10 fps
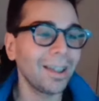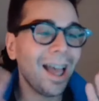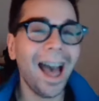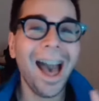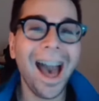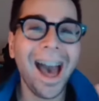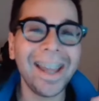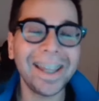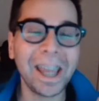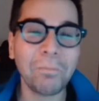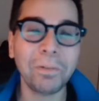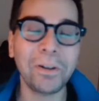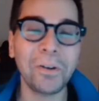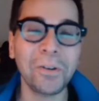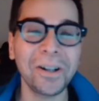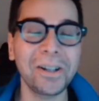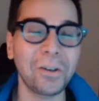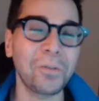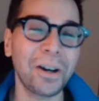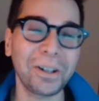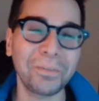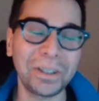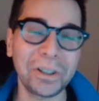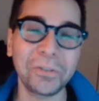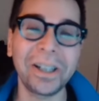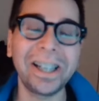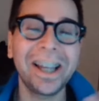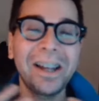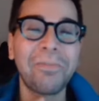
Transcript: Hi, Capricorn. Welcome to your reading.